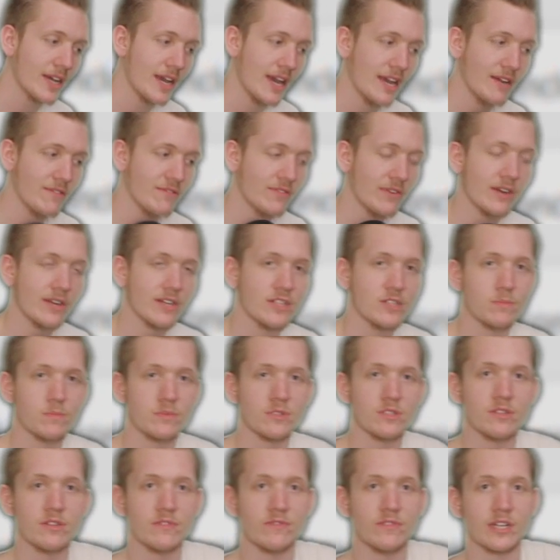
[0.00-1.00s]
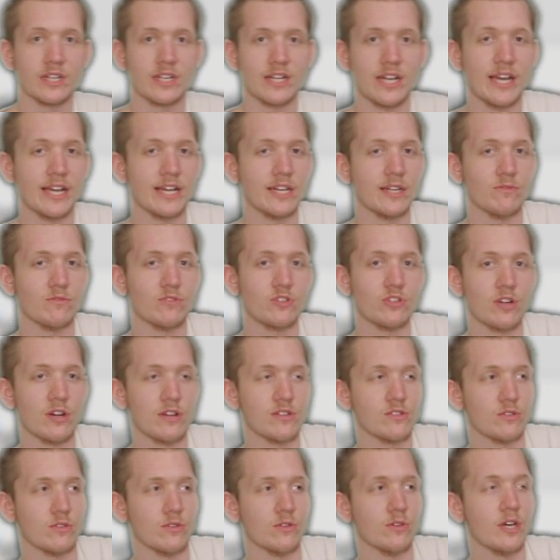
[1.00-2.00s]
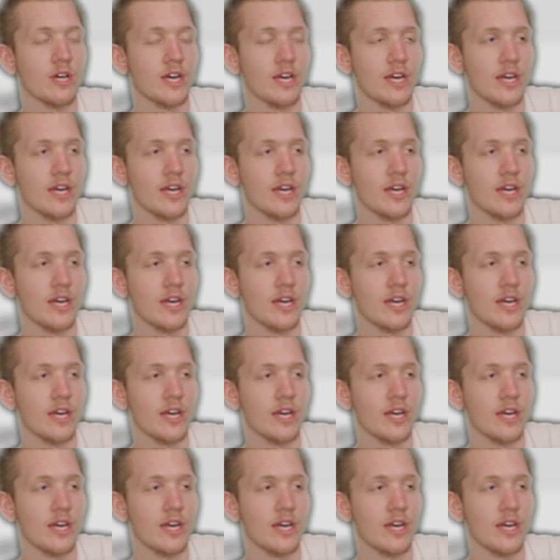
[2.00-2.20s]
a very specific negative Chuzzle